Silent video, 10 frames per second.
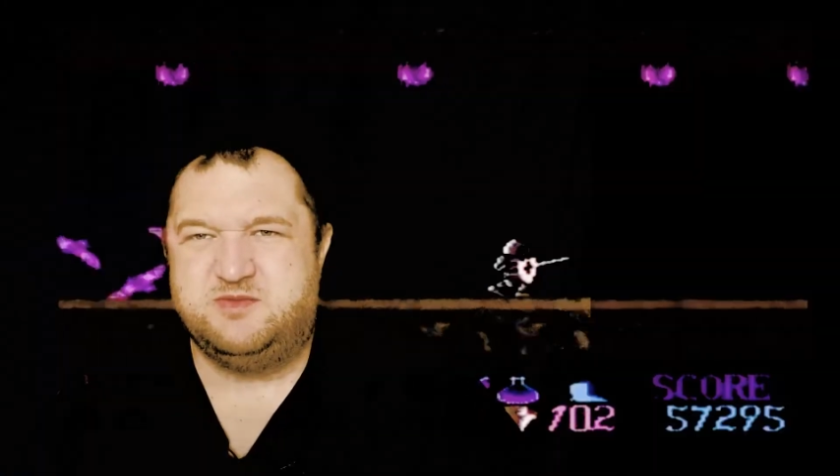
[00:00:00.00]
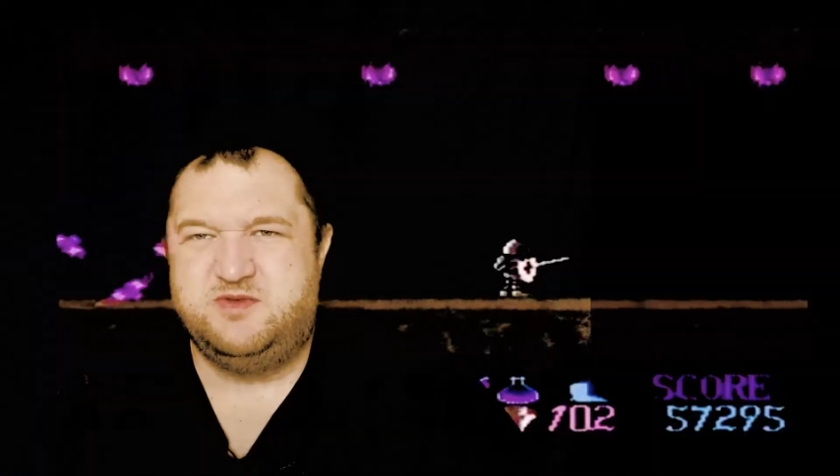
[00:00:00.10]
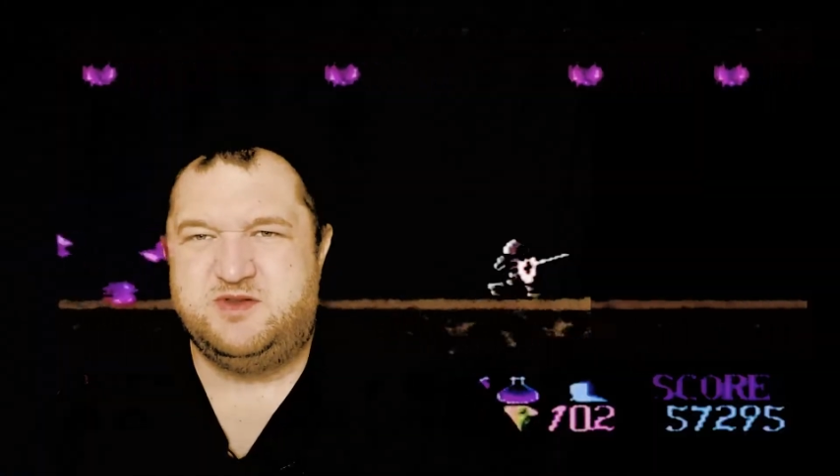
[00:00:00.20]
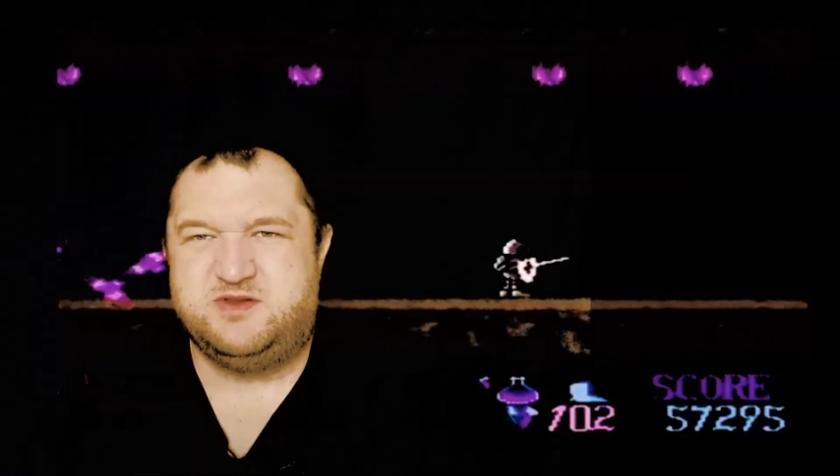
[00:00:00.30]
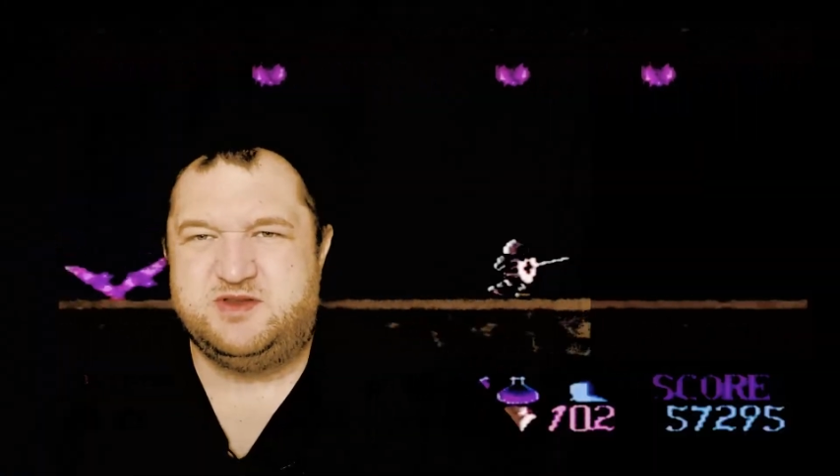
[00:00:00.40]

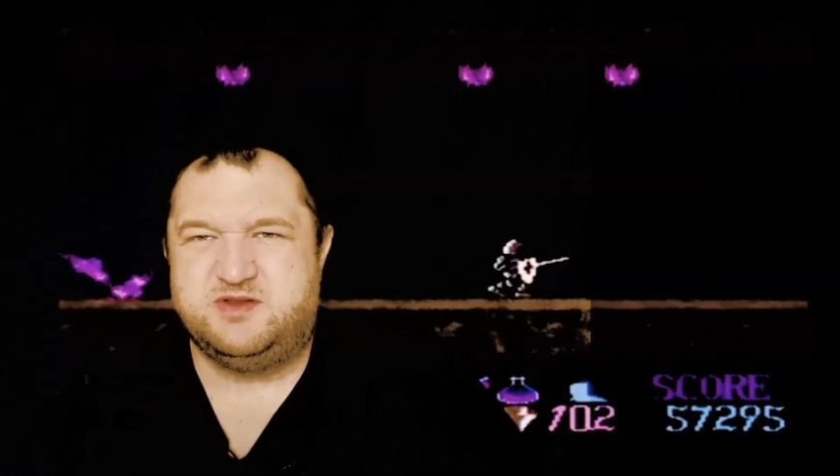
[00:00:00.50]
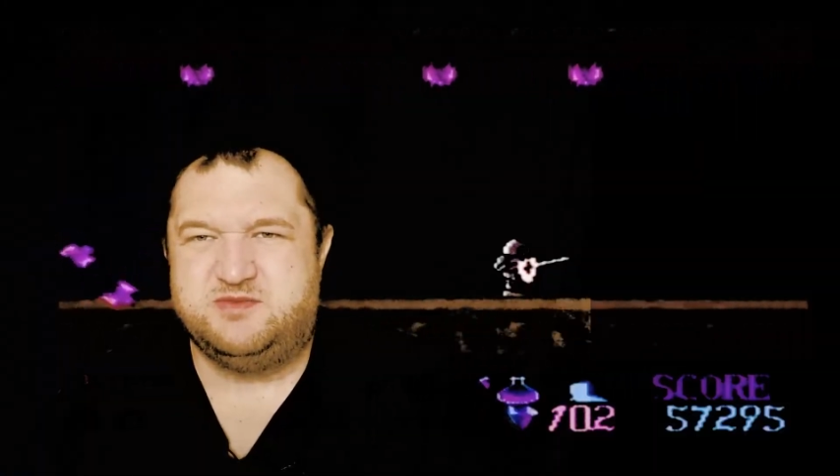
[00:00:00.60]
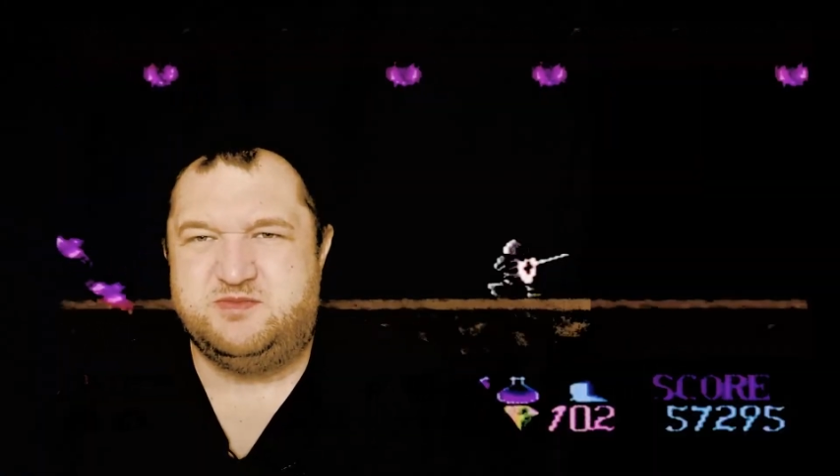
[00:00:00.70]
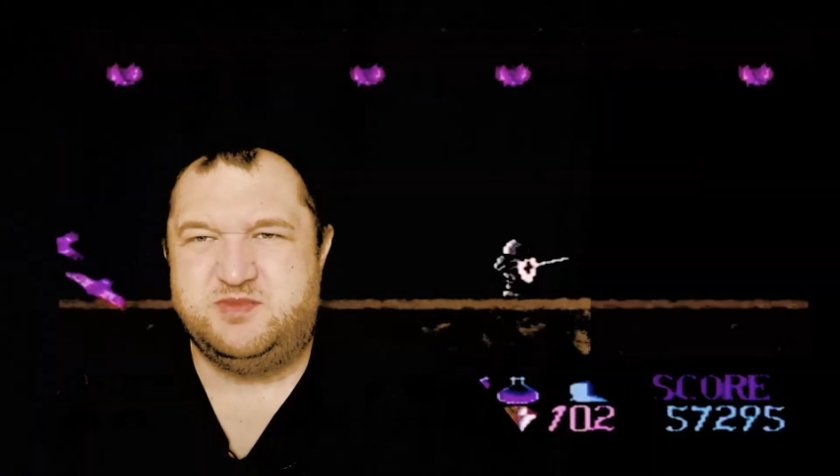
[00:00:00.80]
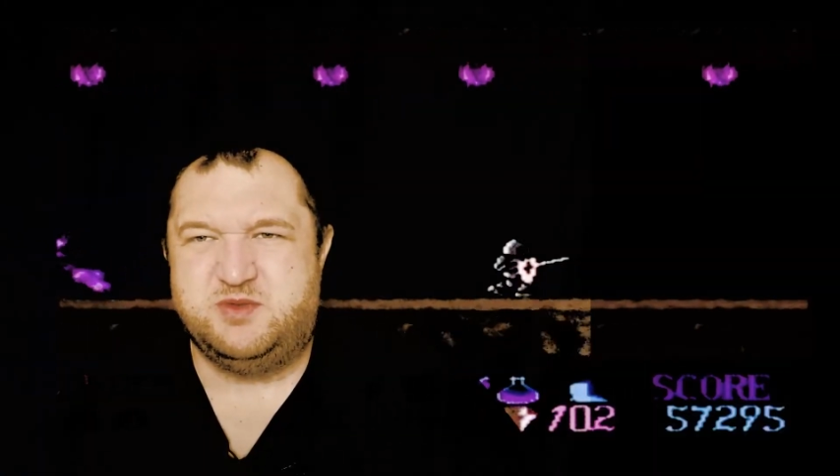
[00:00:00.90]
moving on
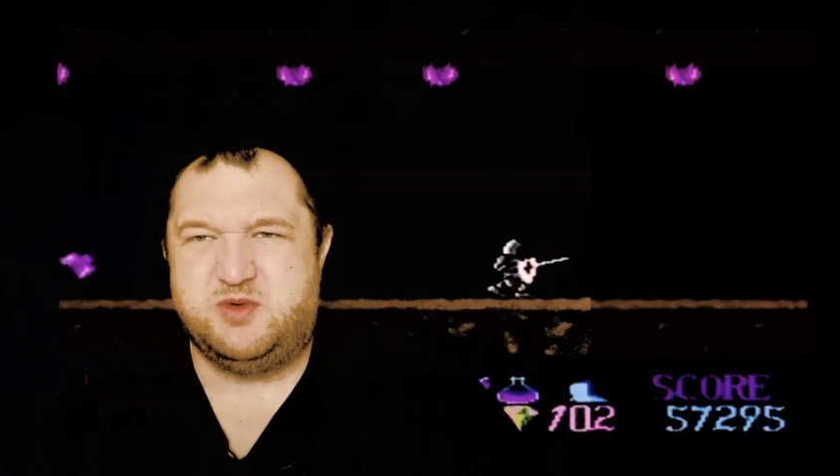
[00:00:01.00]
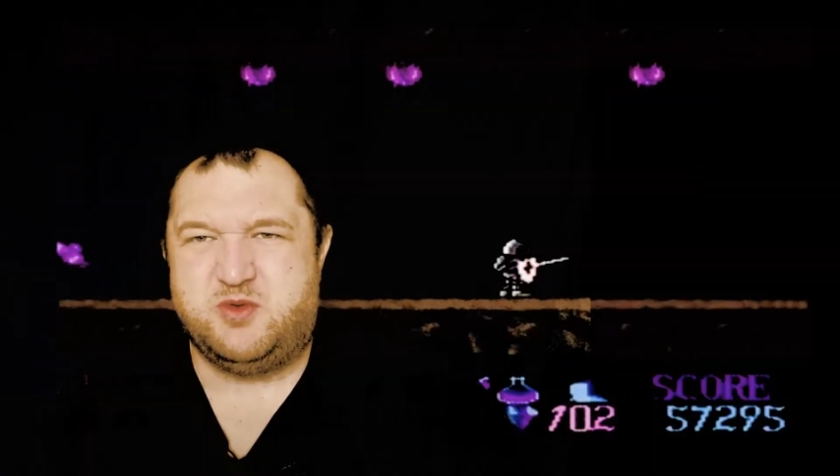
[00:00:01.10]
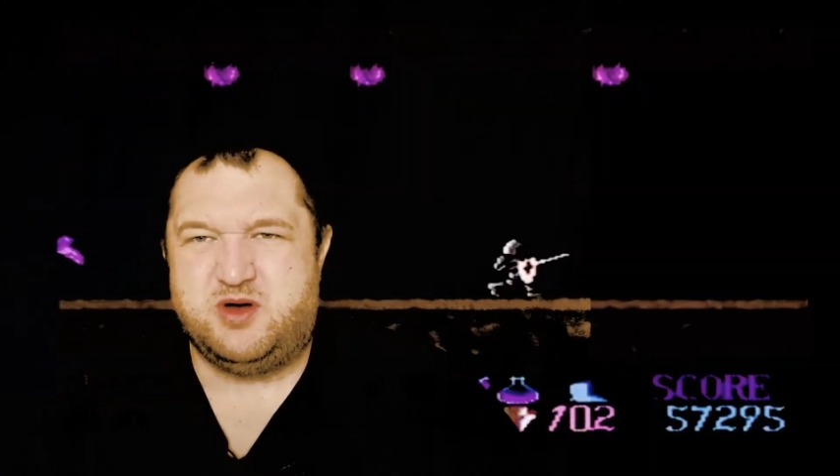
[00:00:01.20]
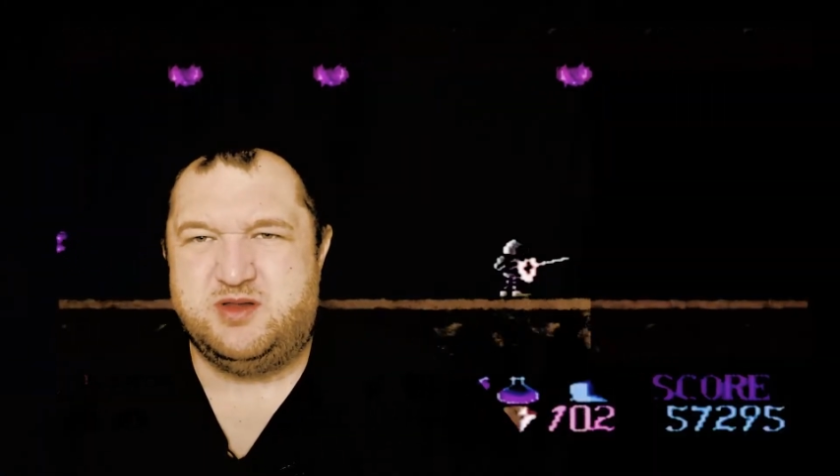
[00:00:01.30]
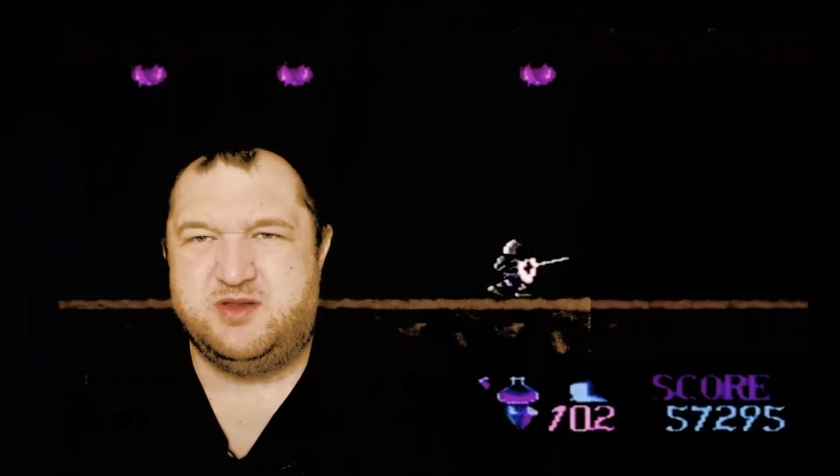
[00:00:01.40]
to number
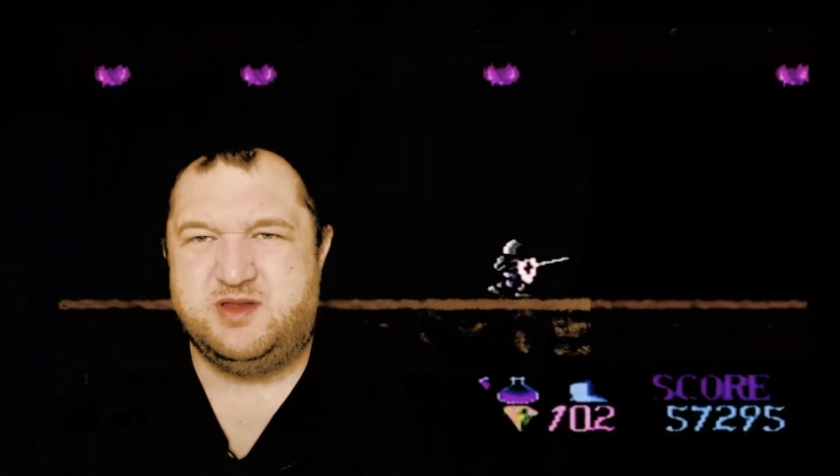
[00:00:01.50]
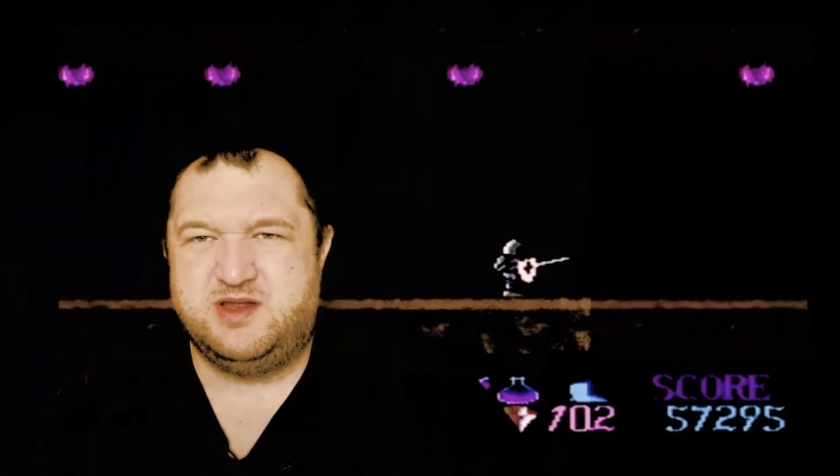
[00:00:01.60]
one,